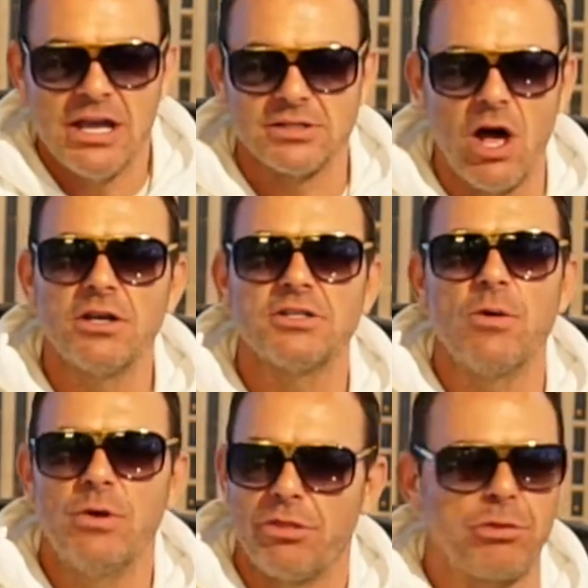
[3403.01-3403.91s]
As long as I
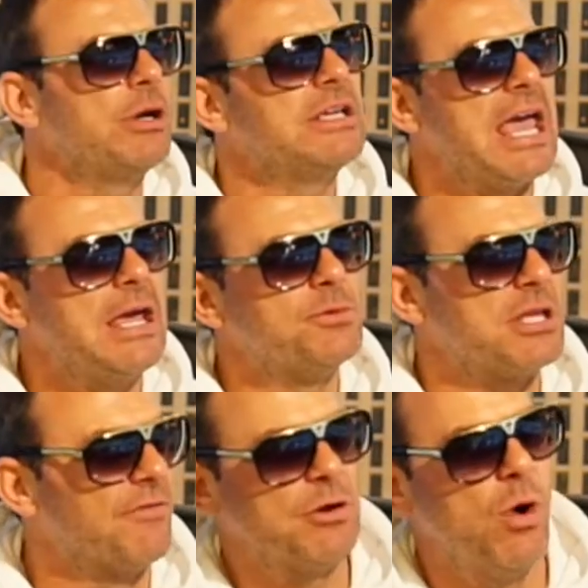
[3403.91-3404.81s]
win three games
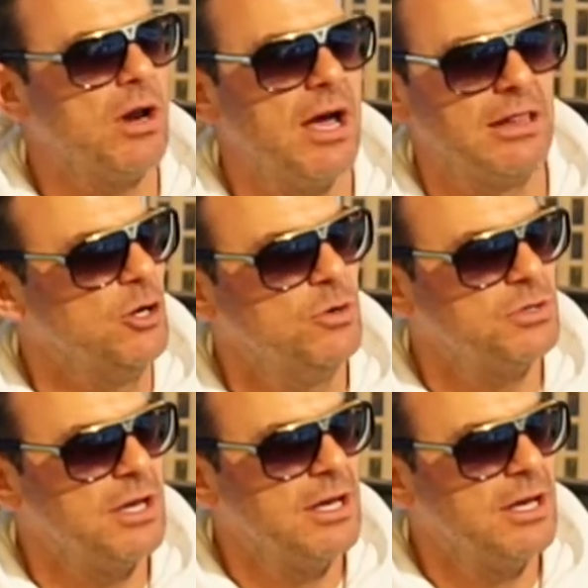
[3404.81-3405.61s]
to every one I lose,